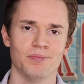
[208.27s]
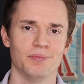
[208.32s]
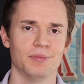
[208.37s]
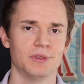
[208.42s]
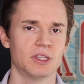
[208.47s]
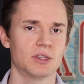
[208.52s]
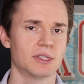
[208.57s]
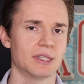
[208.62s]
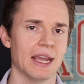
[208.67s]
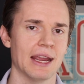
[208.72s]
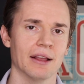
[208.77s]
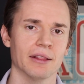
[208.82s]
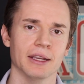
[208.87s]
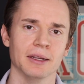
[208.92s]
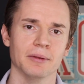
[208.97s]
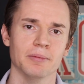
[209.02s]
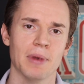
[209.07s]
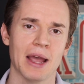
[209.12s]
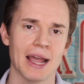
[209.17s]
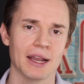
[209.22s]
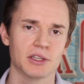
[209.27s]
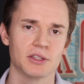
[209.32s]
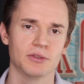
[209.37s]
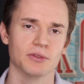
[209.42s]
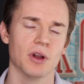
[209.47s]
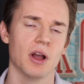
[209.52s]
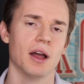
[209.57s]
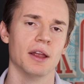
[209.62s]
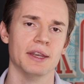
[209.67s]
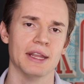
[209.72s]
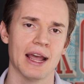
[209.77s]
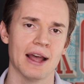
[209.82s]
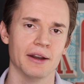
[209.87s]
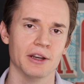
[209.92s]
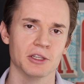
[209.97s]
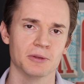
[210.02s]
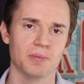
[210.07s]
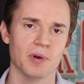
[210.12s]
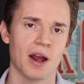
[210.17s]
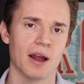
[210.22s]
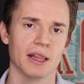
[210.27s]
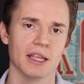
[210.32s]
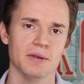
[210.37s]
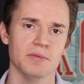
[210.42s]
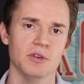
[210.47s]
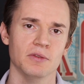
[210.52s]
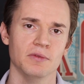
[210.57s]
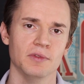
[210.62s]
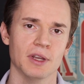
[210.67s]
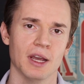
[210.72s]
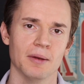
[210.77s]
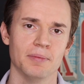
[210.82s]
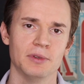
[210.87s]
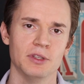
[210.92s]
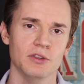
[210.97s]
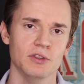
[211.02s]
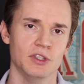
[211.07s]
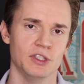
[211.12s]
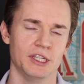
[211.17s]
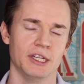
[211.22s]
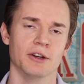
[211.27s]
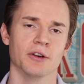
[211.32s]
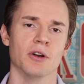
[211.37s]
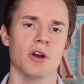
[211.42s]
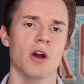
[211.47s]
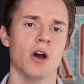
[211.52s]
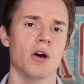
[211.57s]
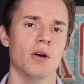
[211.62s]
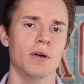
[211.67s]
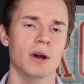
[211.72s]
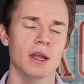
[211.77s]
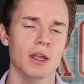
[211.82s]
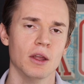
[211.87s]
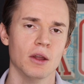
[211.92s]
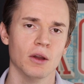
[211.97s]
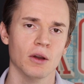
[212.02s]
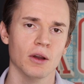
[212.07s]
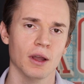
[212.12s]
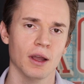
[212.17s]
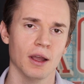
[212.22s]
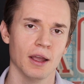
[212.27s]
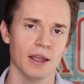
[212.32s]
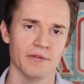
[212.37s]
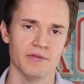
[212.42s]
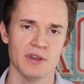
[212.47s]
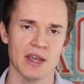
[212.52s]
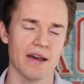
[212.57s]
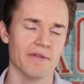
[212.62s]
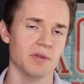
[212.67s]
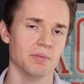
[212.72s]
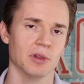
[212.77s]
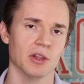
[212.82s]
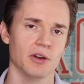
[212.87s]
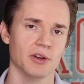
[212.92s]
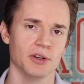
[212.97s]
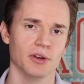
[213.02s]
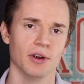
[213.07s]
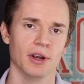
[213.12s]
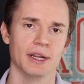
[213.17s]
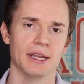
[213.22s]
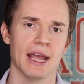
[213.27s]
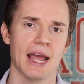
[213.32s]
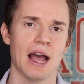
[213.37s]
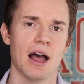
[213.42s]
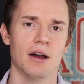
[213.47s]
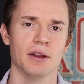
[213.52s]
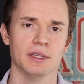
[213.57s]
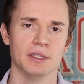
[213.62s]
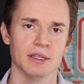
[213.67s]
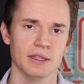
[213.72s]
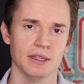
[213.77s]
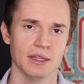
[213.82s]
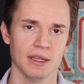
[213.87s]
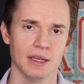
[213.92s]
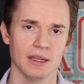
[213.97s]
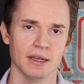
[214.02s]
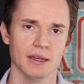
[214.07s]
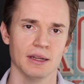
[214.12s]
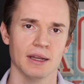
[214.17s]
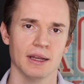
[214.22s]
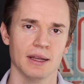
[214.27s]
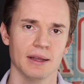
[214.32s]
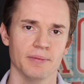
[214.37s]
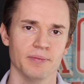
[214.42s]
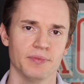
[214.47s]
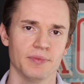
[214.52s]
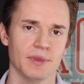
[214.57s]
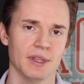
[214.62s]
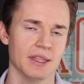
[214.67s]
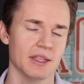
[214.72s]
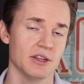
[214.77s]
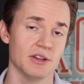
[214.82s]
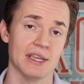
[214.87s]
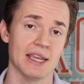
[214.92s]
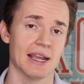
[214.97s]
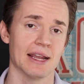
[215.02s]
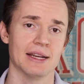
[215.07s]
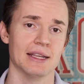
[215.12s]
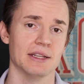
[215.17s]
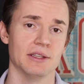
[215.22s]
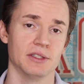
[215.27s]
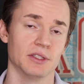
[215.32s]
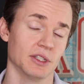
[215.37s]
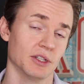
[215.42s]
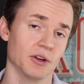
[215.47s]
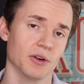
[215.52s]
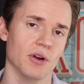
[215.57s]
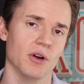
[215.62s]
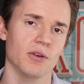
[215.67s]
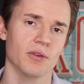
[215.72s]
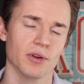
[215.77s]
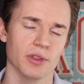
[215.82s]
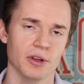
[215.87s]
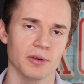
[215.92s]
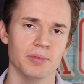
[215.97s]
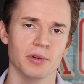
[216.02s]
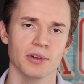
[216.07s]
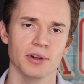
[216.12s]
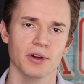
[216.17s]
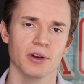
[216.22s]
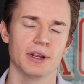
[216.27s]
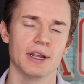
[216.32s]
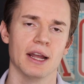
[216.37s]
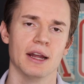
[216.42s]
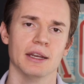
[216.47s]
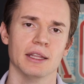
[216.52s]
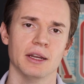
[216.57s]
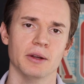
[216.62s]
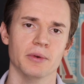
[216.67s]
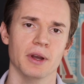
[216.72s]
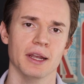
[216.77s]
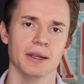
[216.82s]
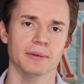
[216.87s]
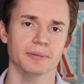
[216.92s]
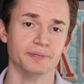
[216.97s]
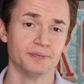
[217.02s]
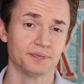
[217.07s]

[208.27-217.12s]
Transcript: scaling max drawdown has probably moved up to 0 if you haven't blown your account, and then you can't hit 0 or they'll pull your account anyway.